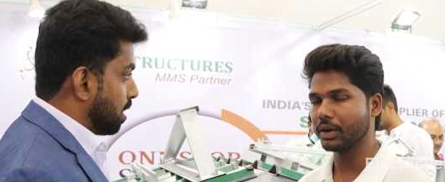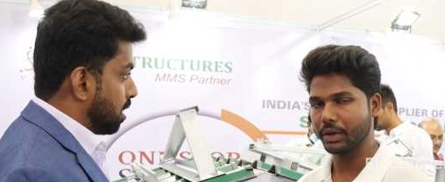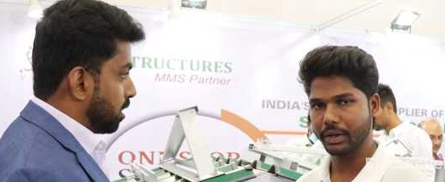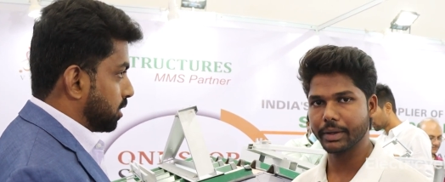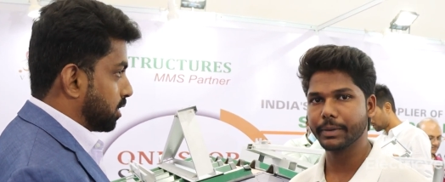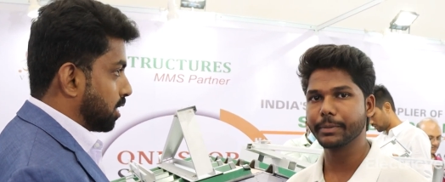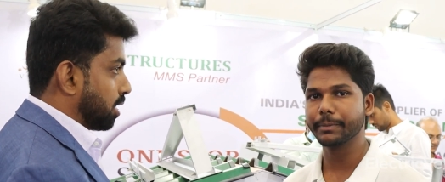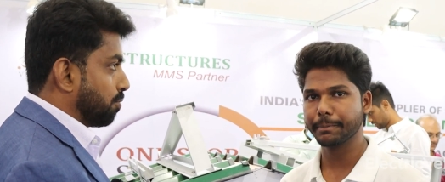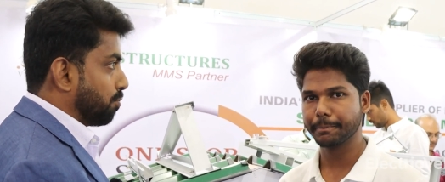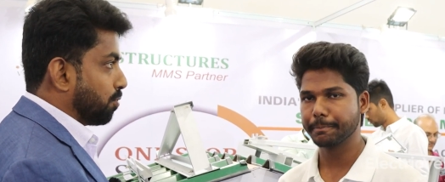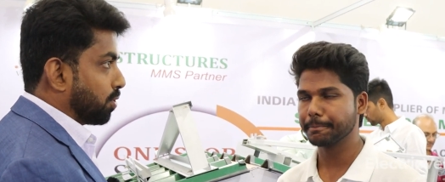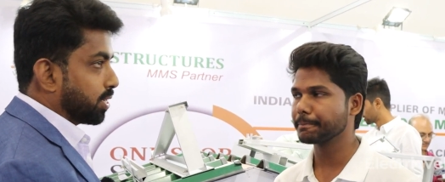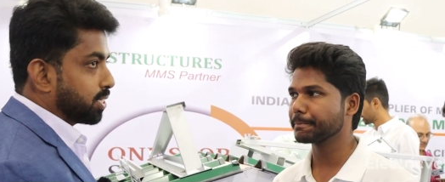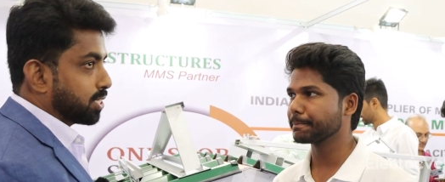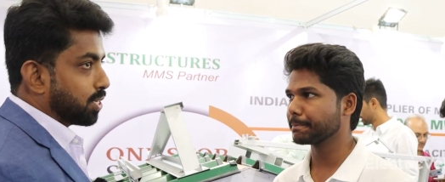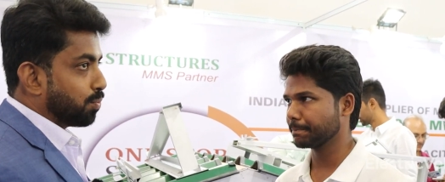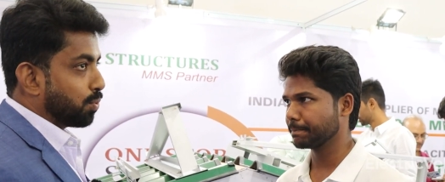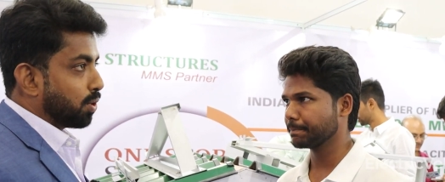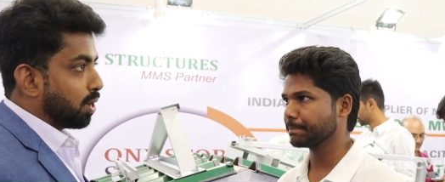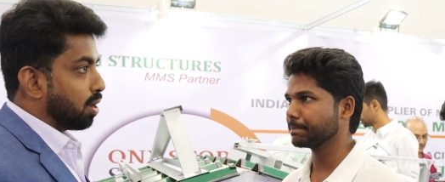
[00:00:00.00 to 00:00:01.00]
Speaker 1: Okay. So for
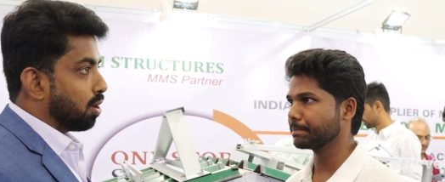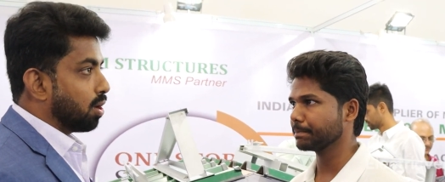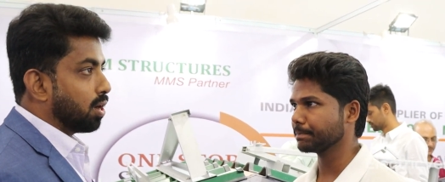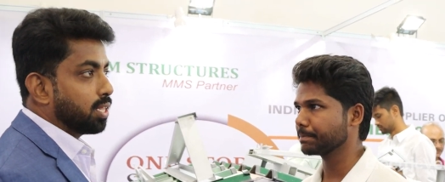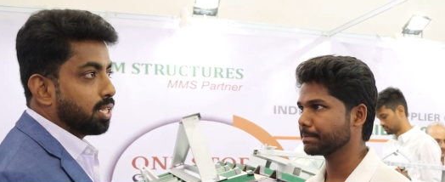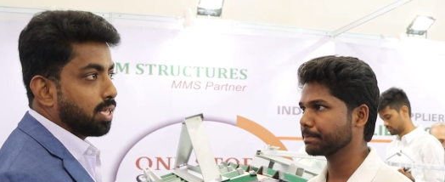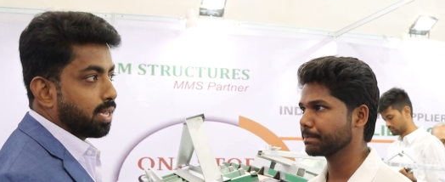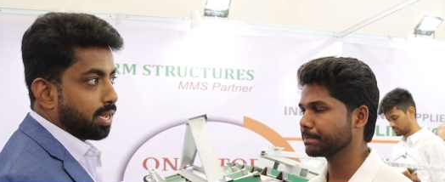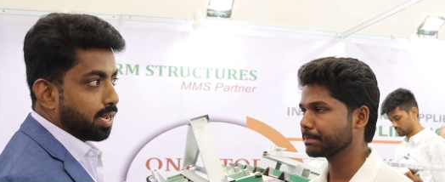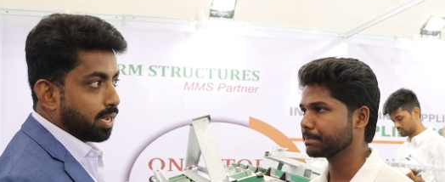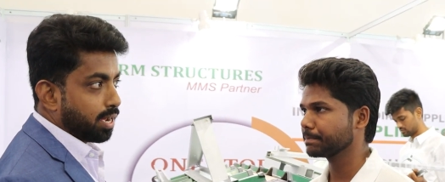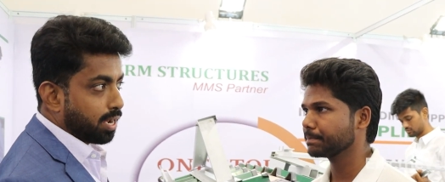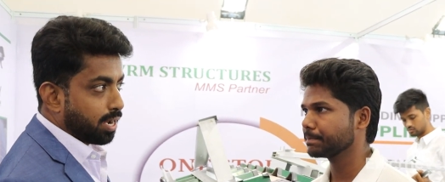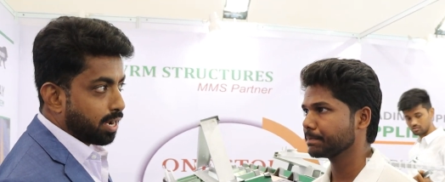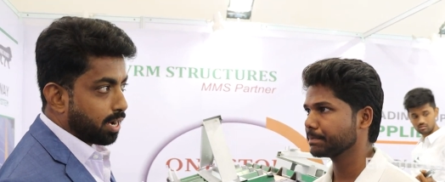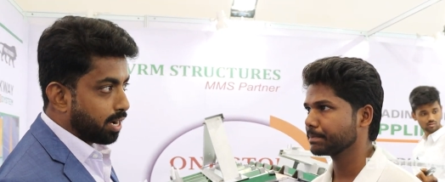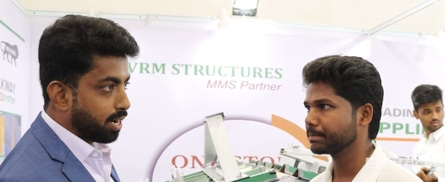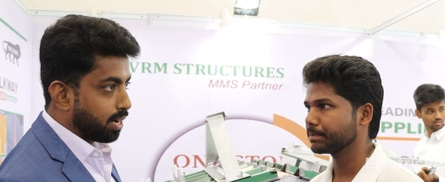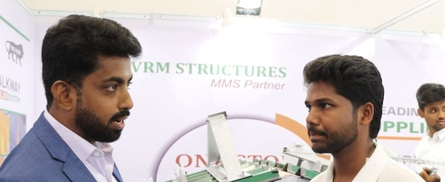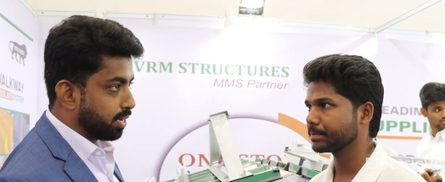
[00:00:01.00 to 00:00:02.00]
example, all
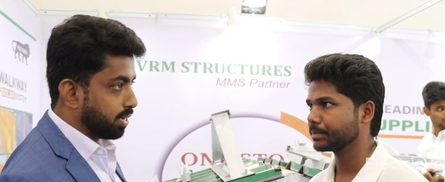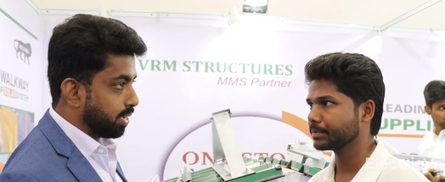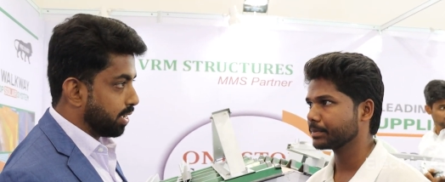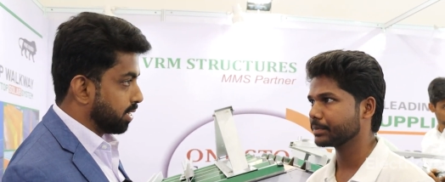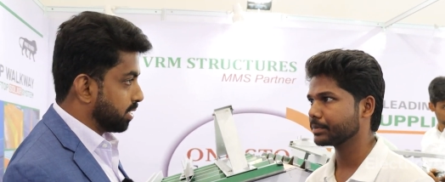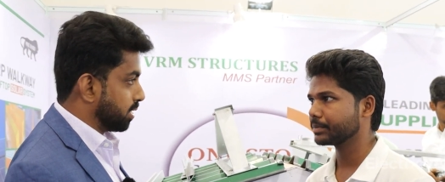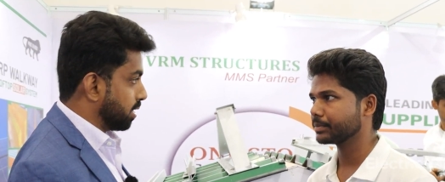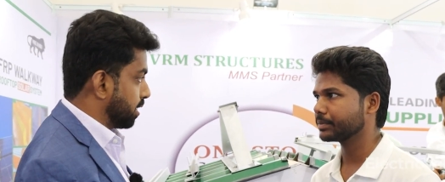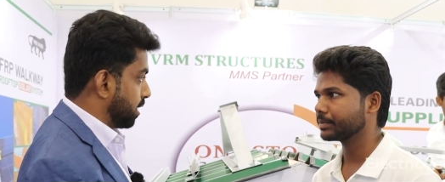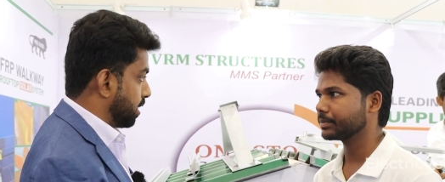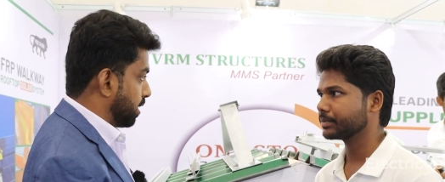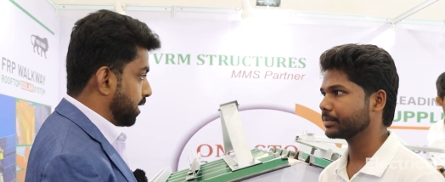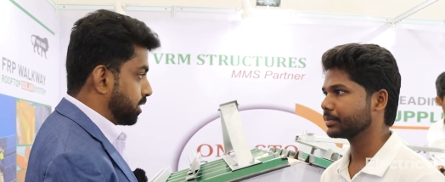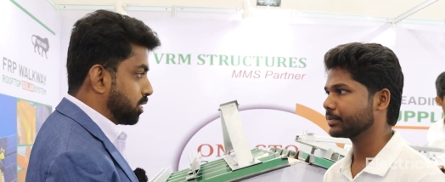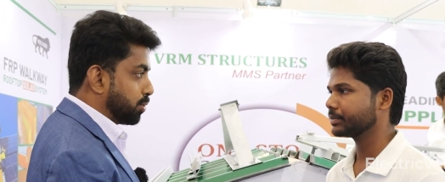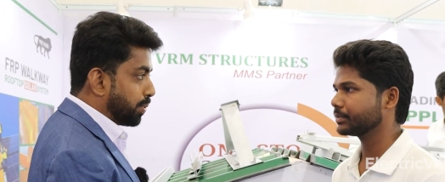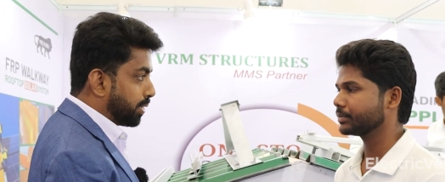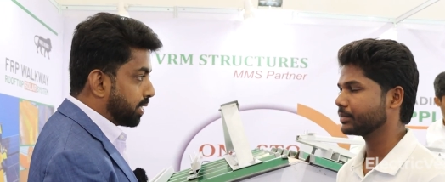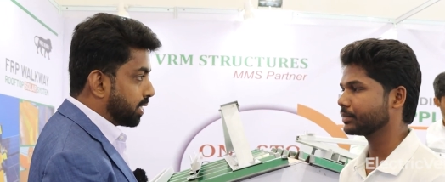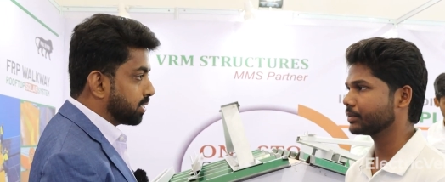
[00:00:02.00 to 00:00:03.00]
the
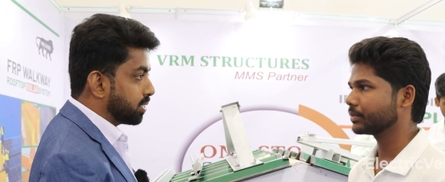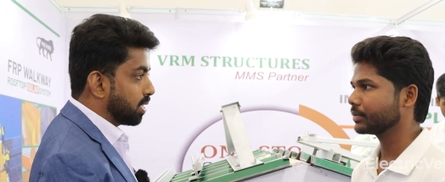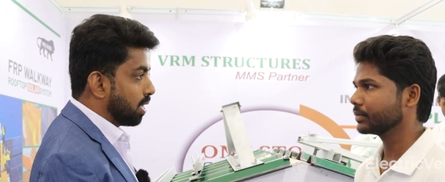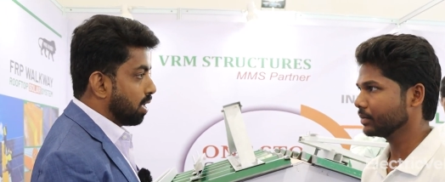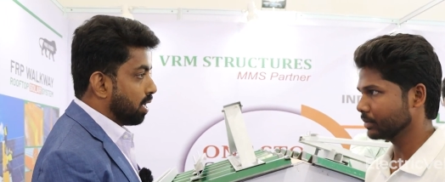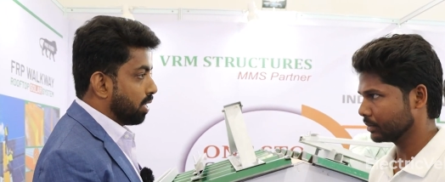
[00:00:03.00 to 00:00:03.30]
exhibitors,